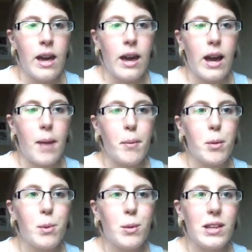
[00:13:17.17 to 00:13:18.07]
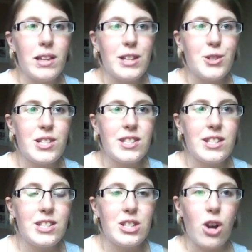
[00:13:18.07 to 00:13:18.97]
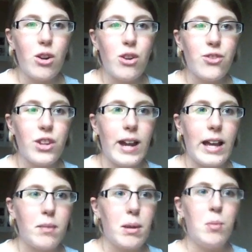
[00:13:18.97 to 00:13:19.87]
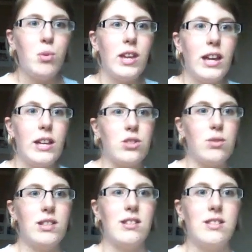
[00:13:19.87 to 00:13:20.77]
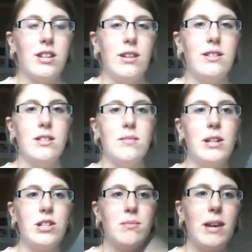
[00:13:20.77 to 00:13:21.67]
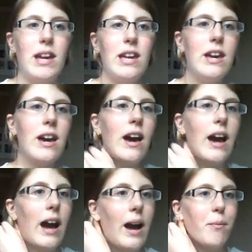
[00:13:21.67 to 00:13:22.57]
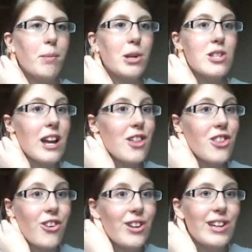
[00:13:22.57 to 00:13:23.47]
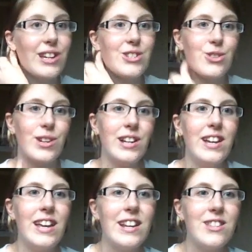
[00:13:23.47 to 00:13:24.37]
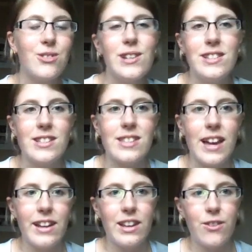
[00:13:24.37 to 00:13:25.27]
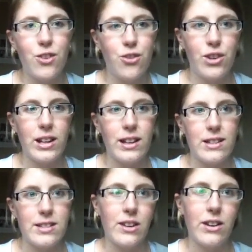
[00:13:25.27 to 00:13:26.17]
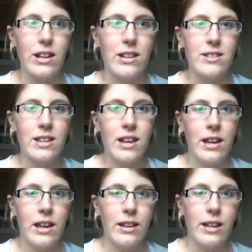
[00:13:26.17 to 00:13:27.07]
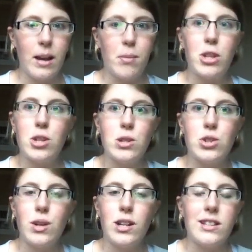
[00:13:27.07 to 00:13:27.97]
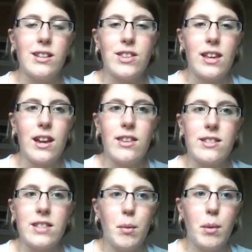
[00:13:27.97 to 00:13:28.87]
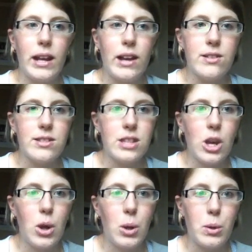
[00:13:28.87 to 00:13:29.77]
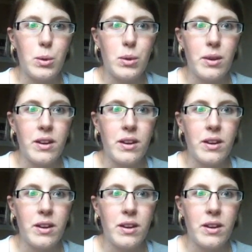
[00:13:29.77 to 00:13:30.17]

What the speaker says: I'd be really interested to know if there are other people that enjoyed this series as much as me, because I thoroughly enjoyed it, and it's always exciting if you've read a series that you enjoyed, and there's someone else who